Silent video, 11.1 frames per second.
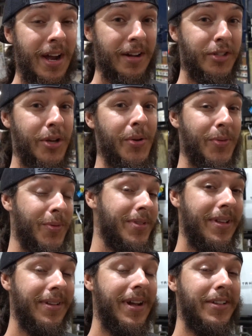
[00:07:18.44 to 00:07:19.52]
a
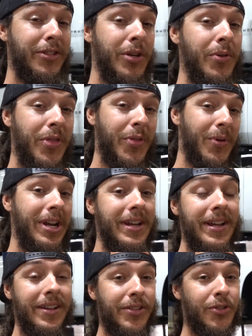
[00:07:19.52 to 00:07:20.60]
2-3 a two
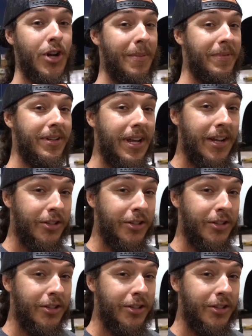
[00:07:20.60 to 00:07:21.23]
three is they're dropping